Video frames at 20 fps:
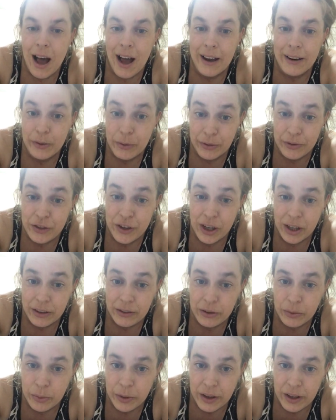And I've
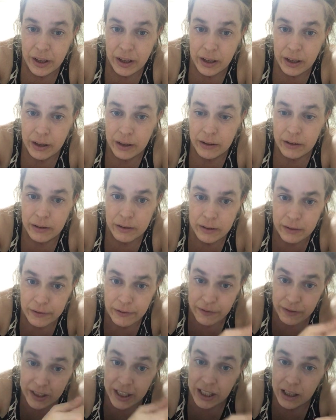checked her with the
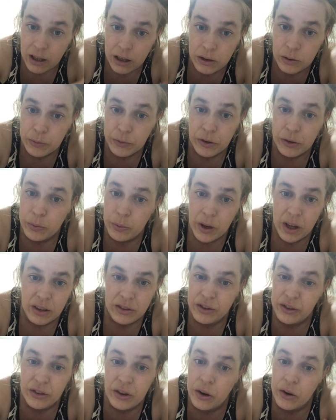flea combs as
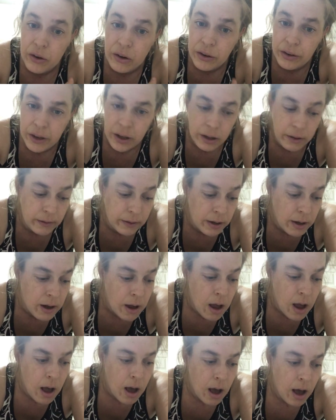well. She's got nothing.
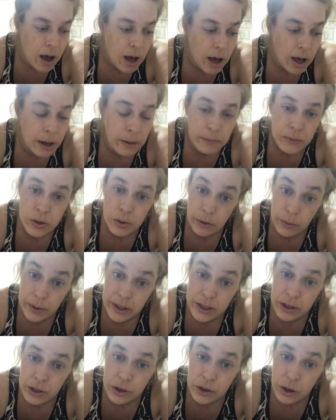Um, so I
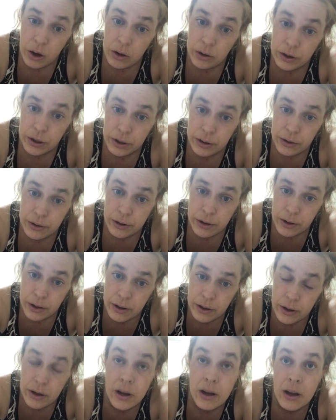went to the doctors
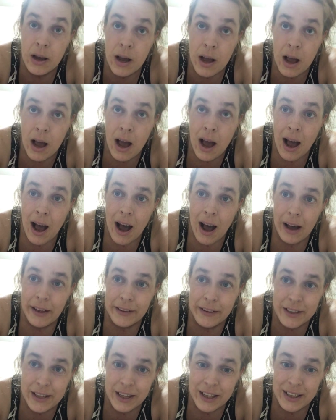
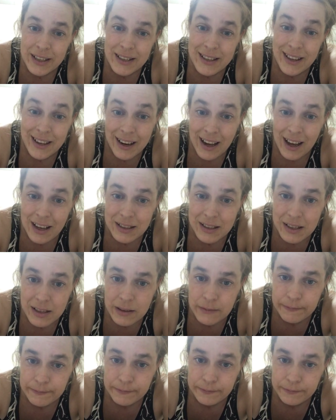and they said it's the
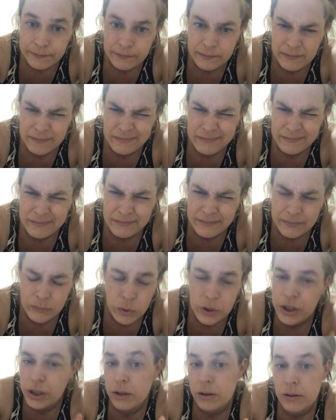gnats,
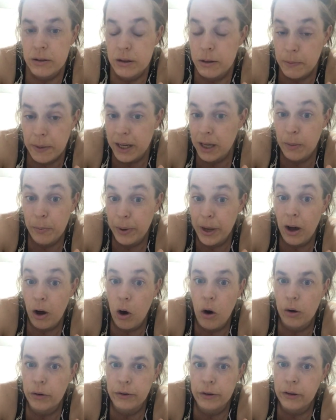which is to me a bit
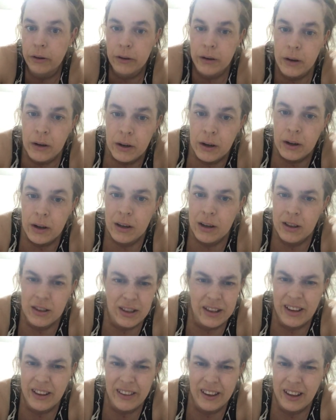odd
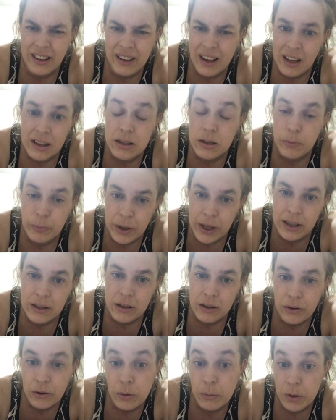because I didn't think gnats
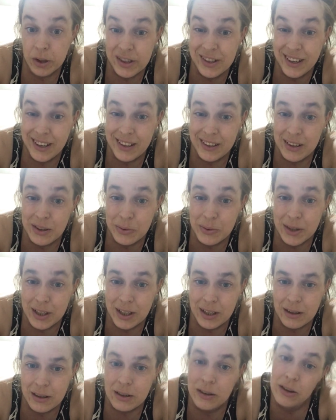bit. I thought mosquitoes
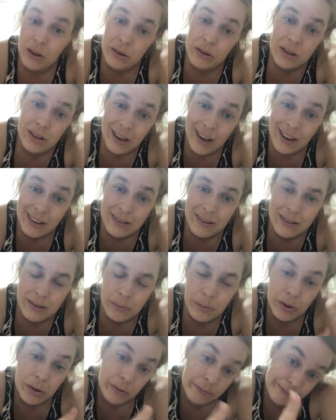did, not gnats,
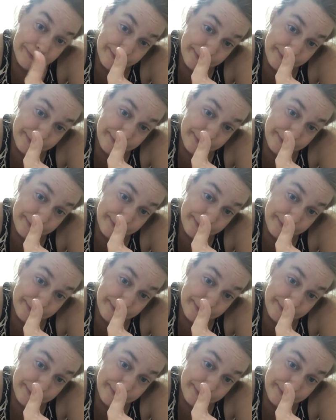but